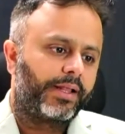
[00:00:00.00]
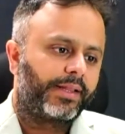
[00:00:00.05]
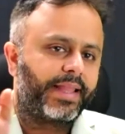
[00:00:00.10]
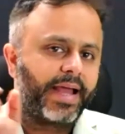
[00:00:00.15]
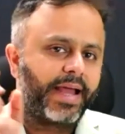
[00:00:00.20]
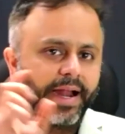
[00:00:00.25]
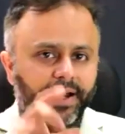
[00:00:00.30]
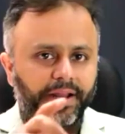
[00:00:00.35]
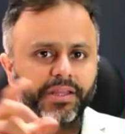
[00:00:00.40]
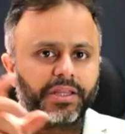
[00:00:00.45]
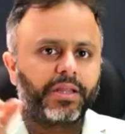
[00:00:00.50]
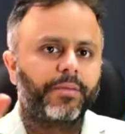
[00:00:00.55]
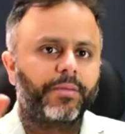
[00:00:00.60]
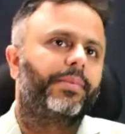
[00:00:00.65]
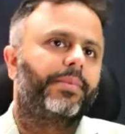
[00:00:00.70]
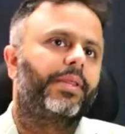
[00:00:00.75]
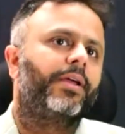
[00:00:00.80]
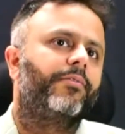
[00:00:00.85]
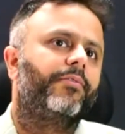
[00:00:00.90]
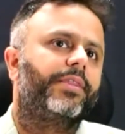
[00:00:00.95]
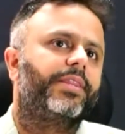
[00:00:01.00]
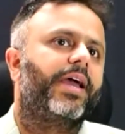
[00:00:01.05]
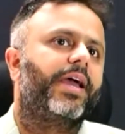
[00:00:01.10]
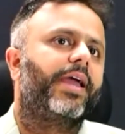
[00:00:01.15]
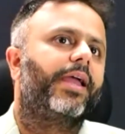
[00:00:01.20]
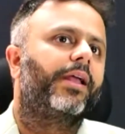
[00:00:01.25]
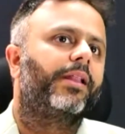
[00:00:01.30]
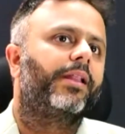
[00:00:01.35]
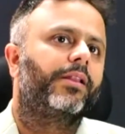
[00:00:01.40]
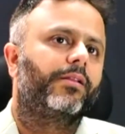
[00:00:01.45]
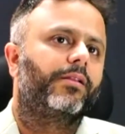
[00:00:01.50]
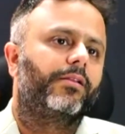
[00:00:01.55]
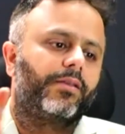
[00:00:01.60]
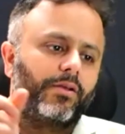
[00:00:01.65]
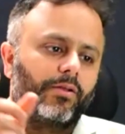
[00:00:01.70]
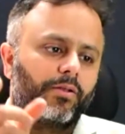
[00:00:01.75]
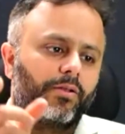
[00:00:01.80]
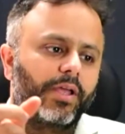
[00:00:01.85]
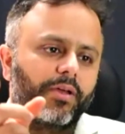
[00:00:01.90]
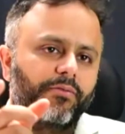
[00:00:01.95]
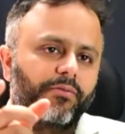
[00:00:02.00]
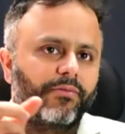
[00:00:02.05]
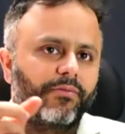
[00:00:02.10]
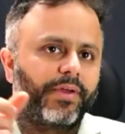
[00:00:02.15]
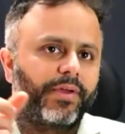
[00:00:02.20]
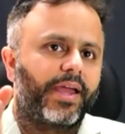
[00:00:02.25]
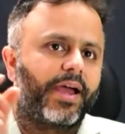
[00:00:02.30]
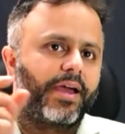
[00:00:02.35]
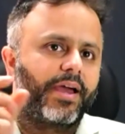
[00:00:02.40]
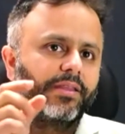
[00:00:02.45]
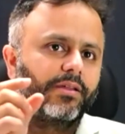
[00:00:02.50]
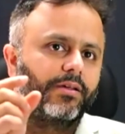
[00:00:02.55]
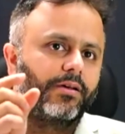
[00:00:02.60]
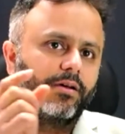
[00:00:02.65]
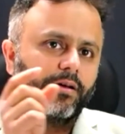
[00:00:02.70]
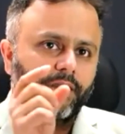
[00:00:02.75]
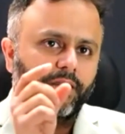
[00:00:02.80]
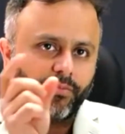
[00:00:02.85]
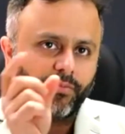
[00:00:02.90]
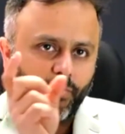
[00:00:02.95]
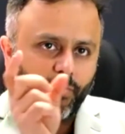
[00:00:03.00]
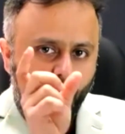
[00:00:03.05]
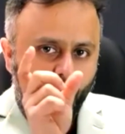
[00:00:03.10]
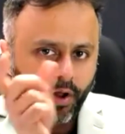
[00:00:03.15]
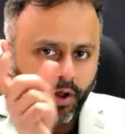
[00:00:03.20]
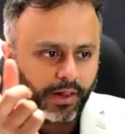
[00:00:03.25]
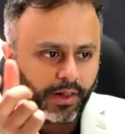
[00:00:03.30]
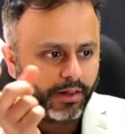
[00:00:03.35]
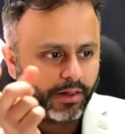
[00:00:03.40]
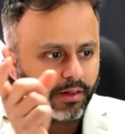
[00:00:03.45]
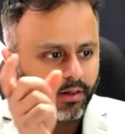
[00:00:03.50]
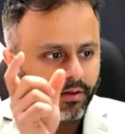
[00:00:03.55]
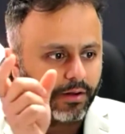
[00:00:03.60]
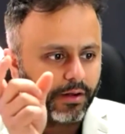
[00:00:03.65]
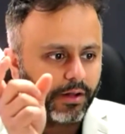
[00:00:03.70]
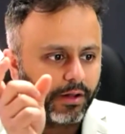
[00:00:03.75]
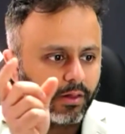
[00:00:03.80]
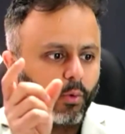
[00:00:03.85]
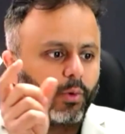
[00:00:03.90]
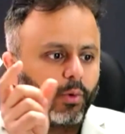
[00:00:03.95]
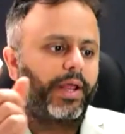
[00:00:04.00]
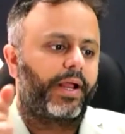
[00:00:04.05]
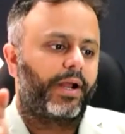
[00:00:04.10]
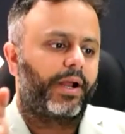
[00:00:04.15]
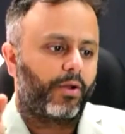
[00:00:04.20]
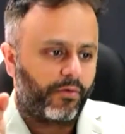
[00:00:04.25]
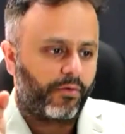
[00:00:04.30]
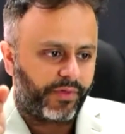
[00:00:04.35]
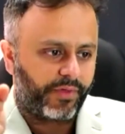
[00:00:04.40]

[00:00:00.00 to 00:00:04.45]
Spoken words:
That is something which I can give away as a small low ticket